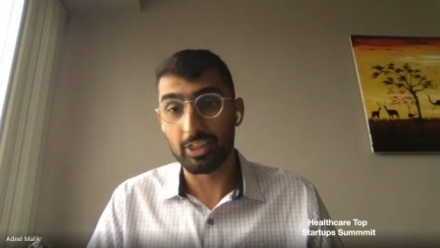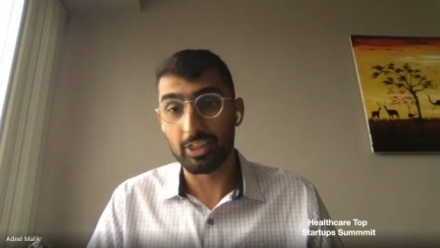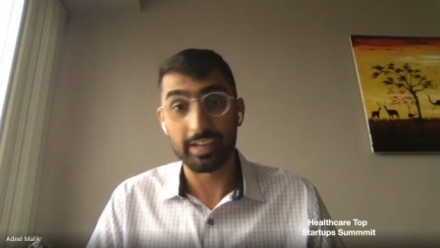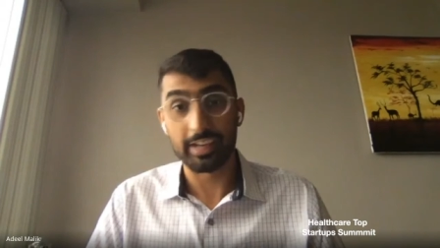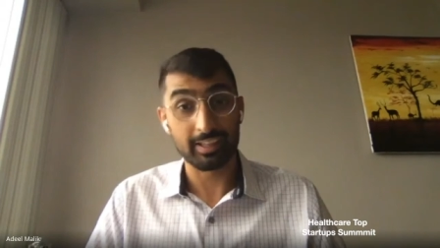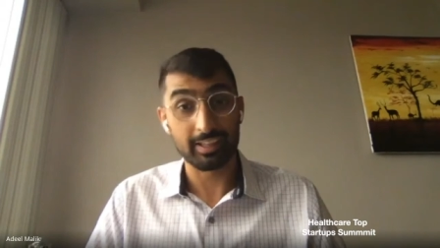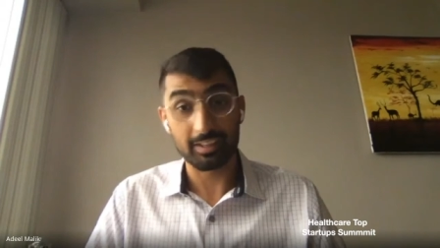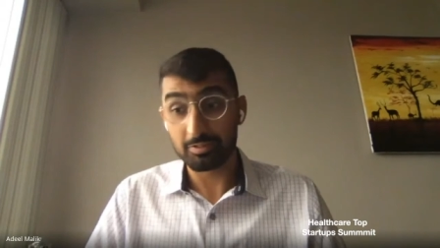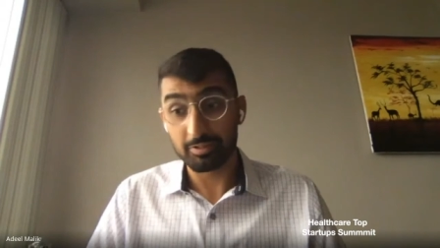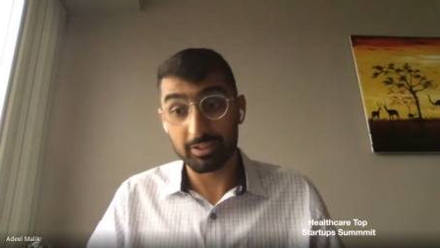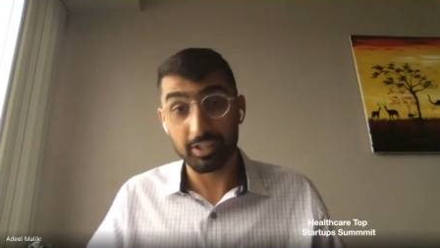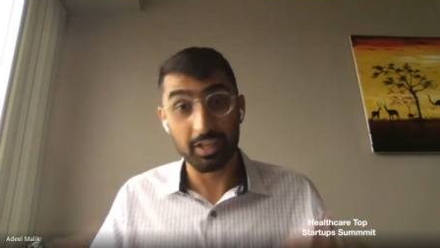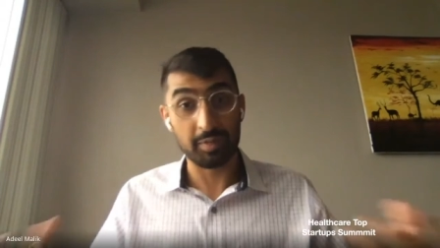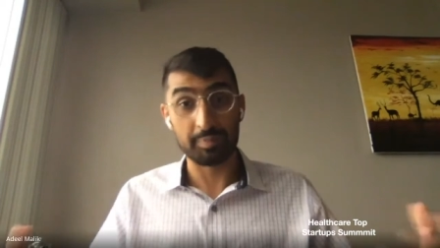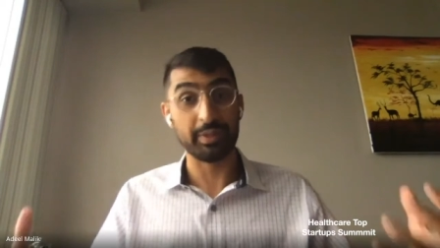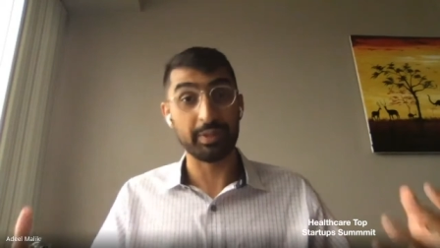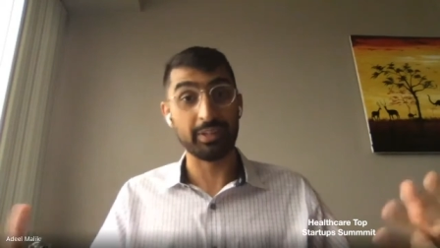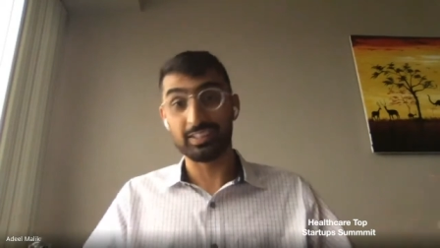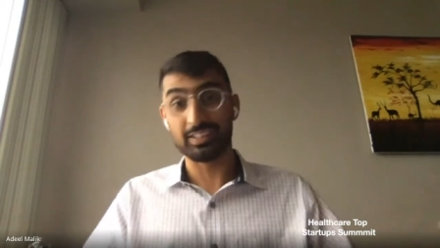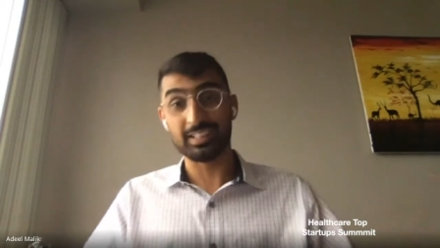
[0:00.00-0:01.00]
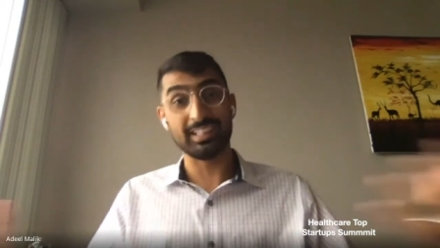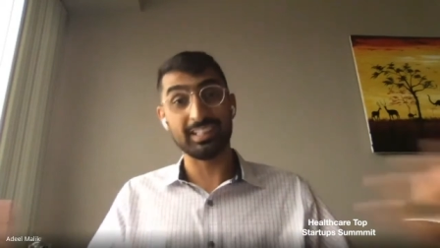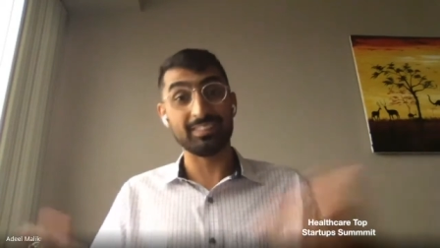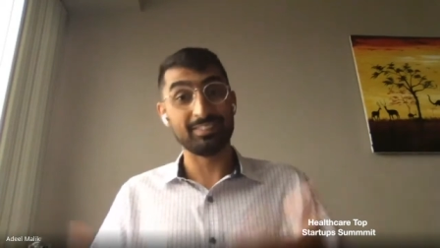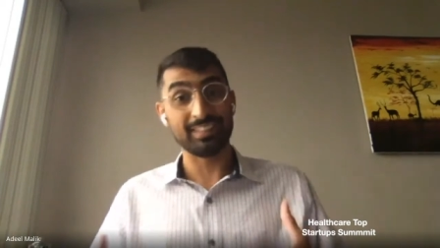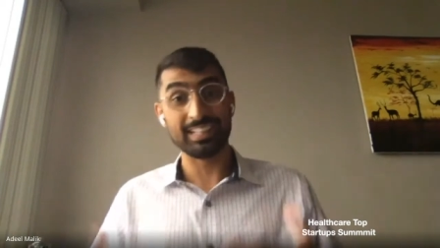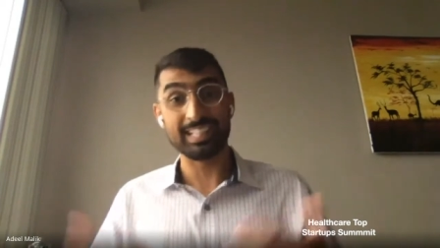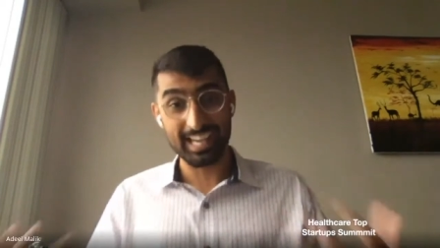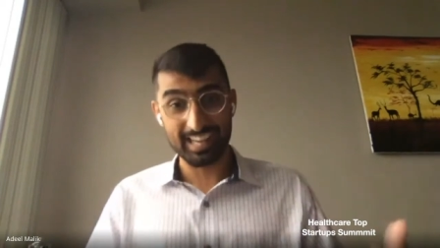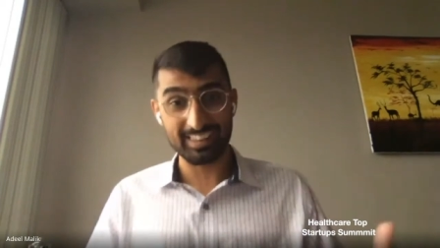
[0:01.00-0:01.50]
like the ability
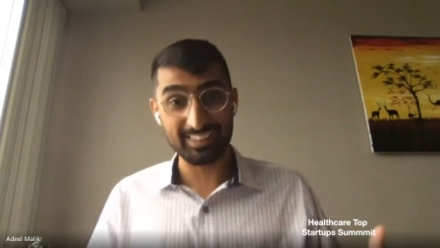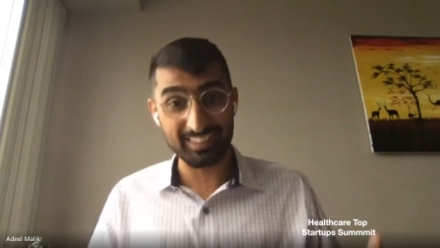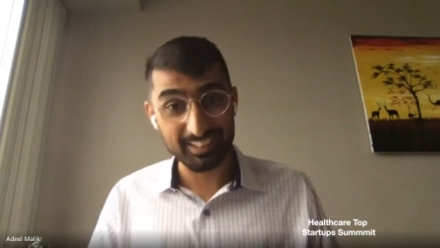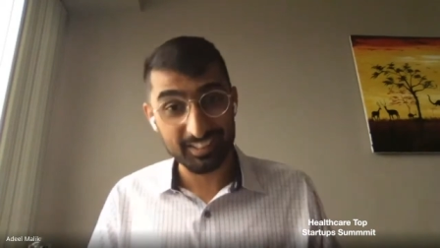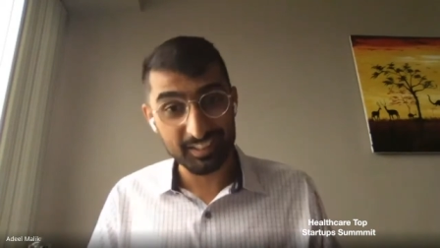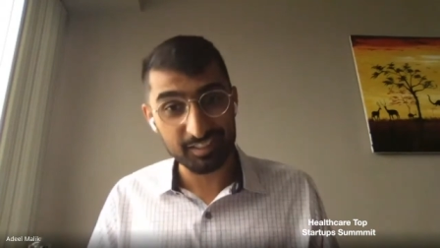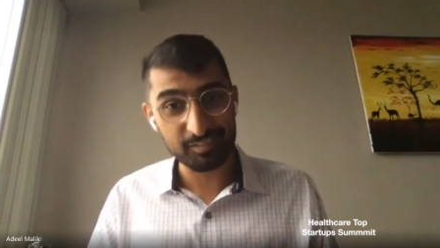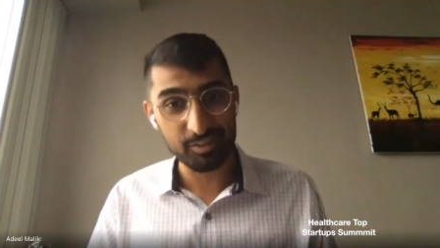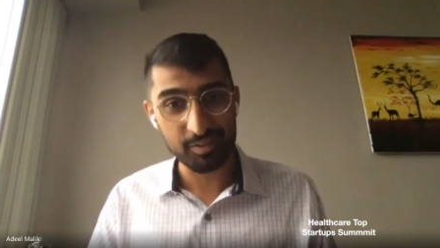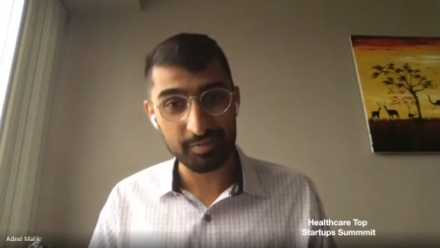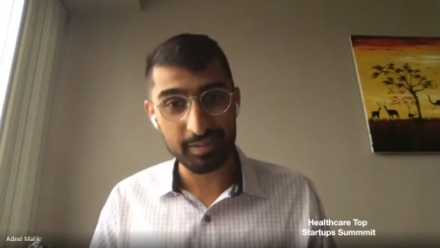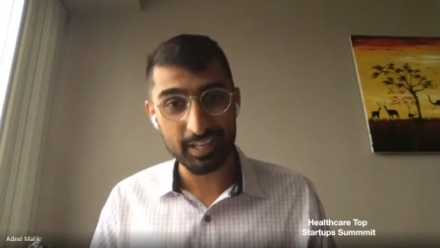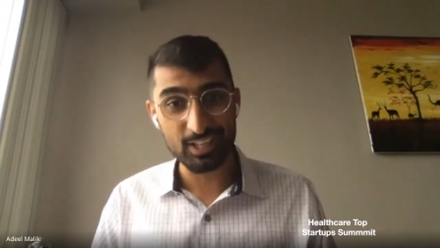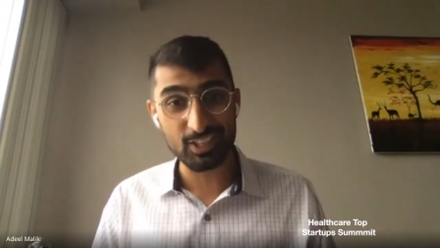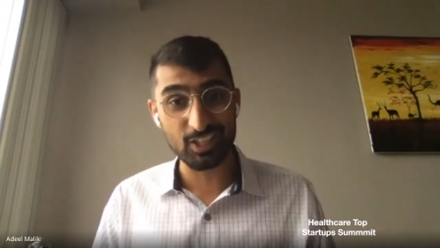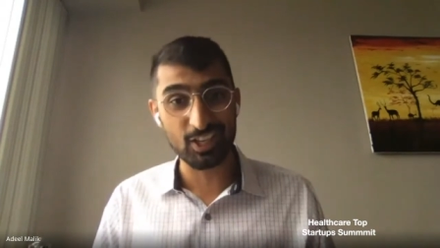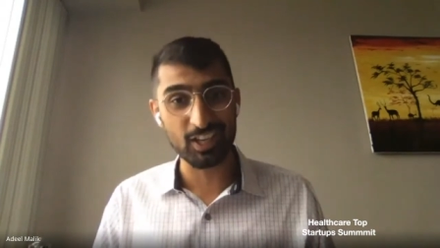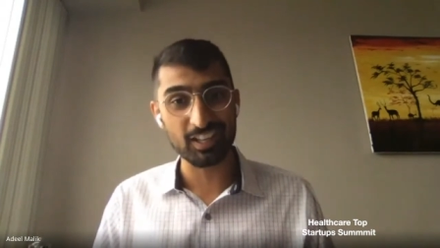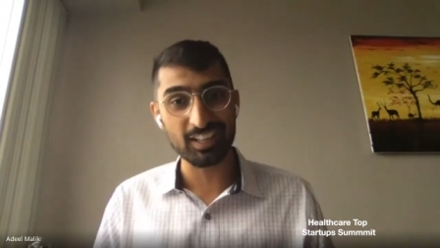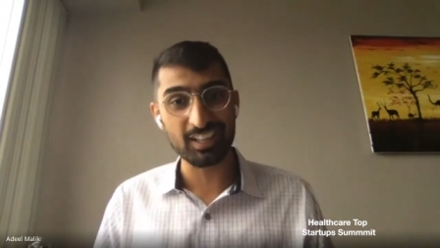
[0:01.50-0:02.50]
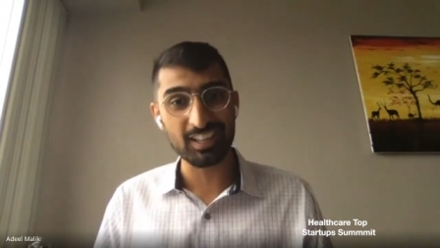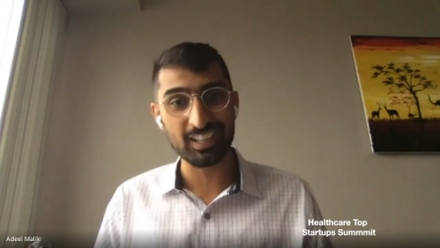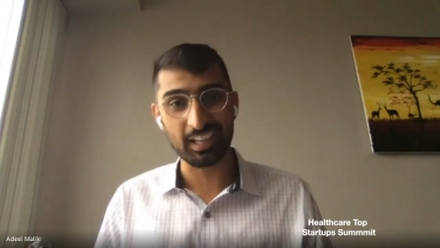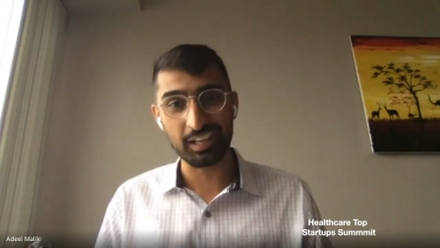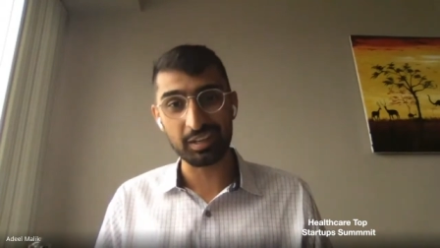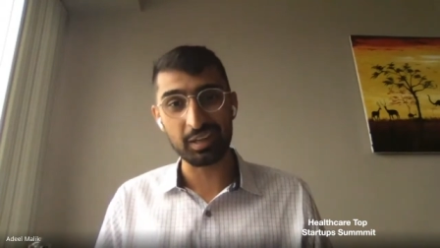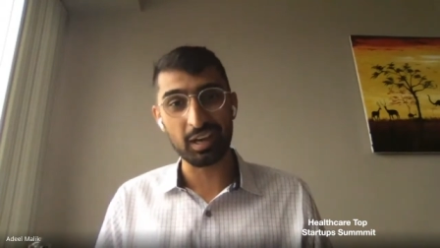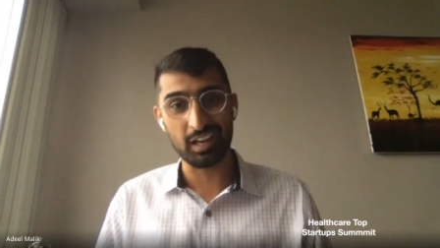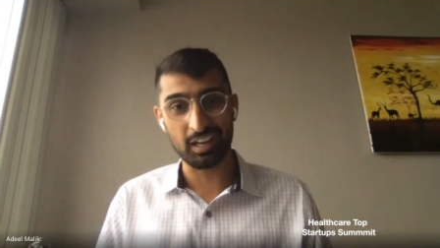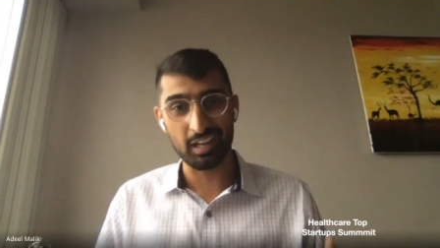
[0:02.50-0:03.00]
to even get this information
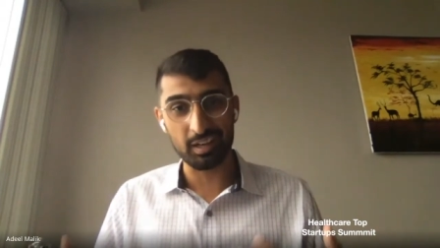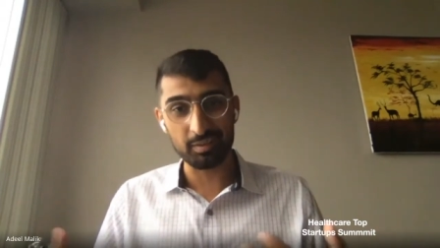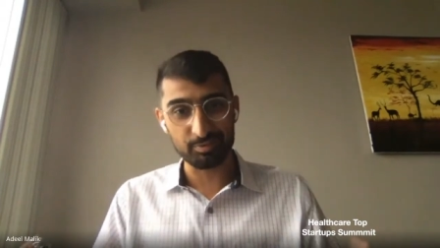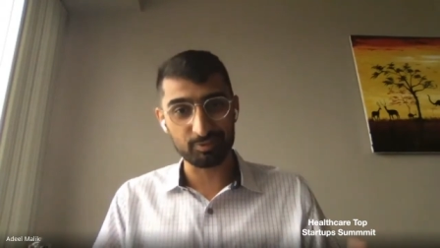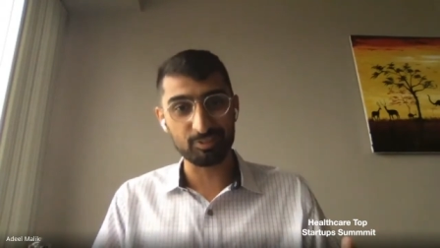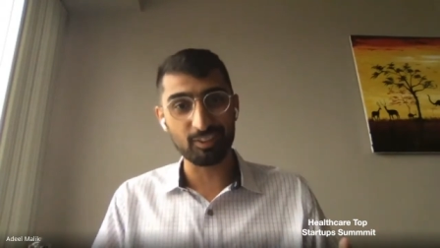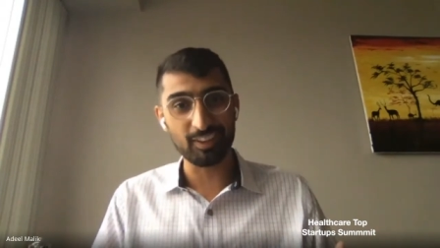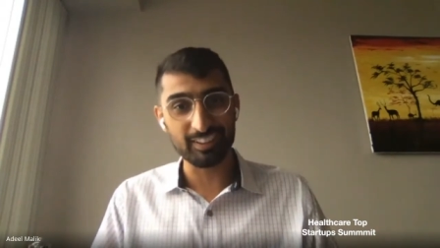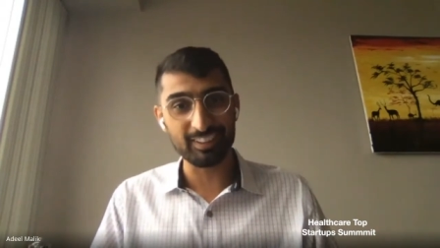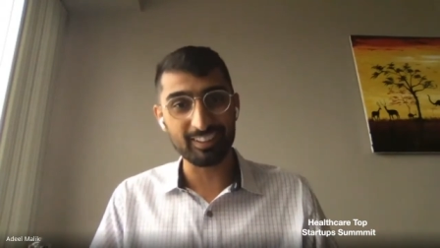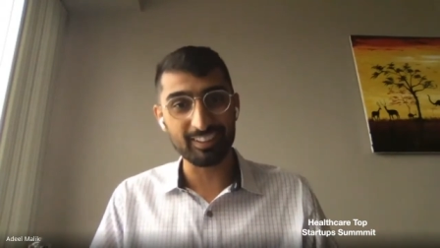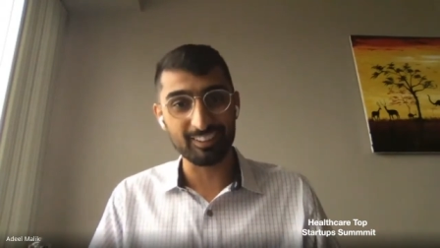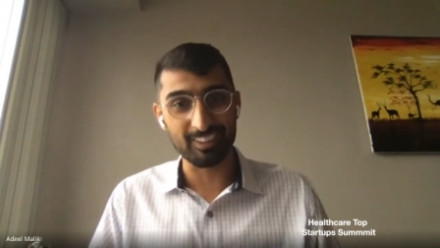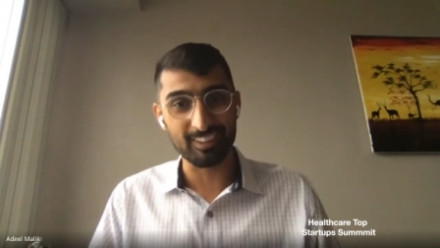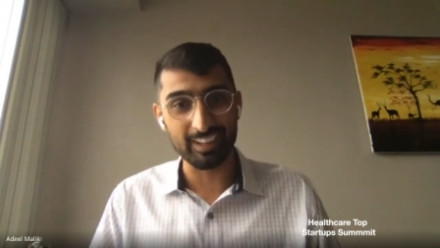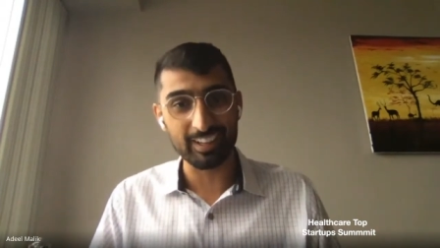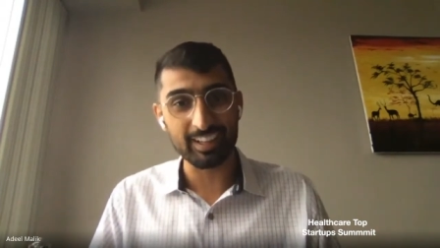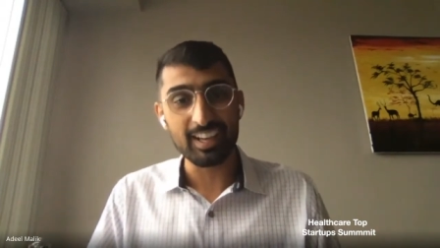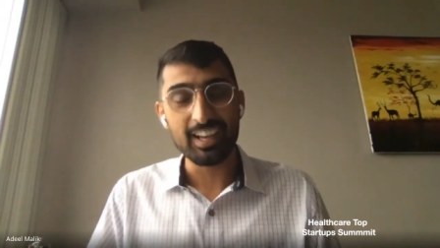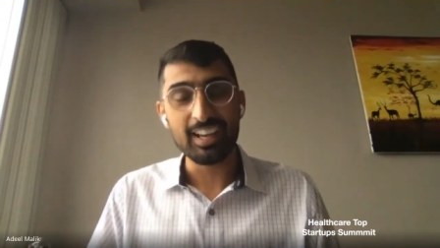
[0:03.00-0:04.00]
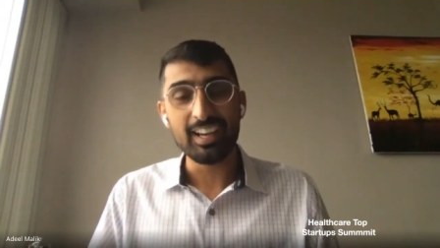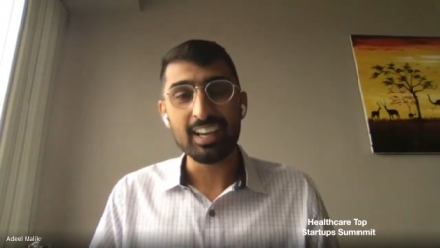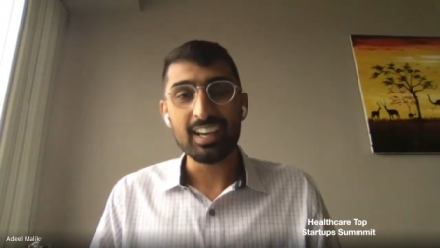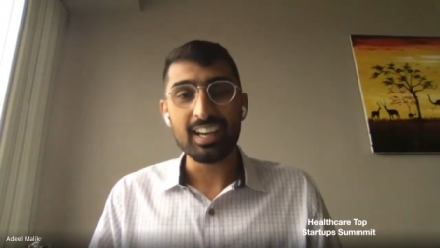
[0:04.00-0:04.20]
up front, right?